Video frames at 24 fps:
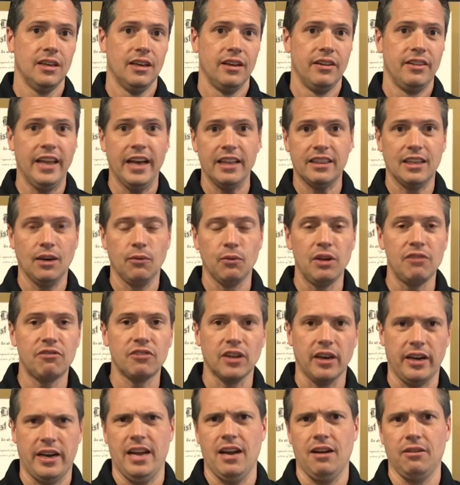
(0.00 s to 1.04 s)
Not that we've
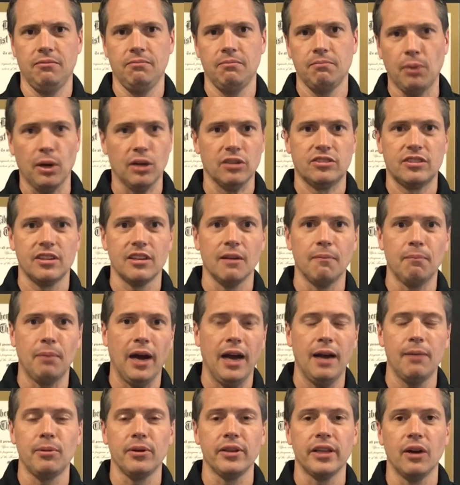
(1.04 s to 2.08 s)
cut out parts of the
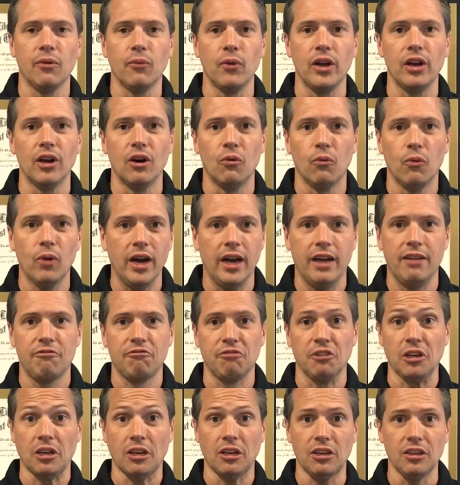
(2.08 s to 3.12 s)
Bible that we don't want,
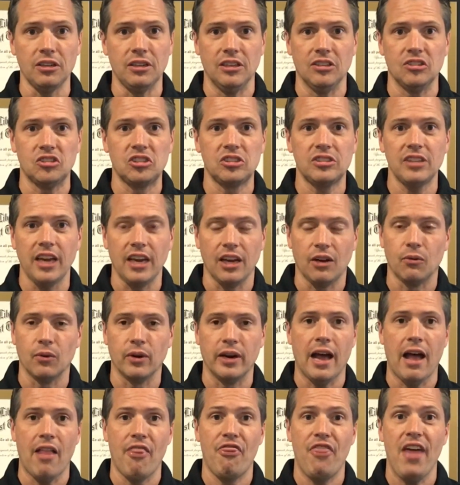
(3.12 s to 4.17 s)
for goodness sake, we're
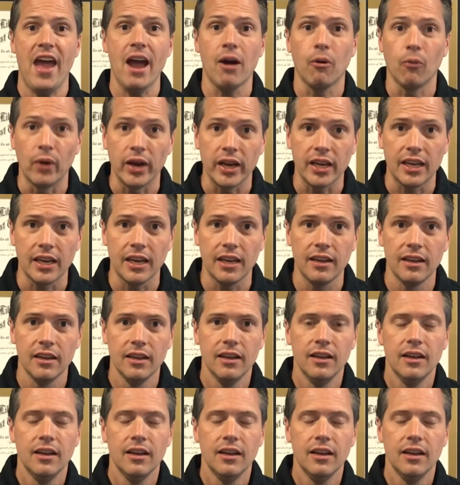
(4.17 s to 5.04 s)
not that wicked.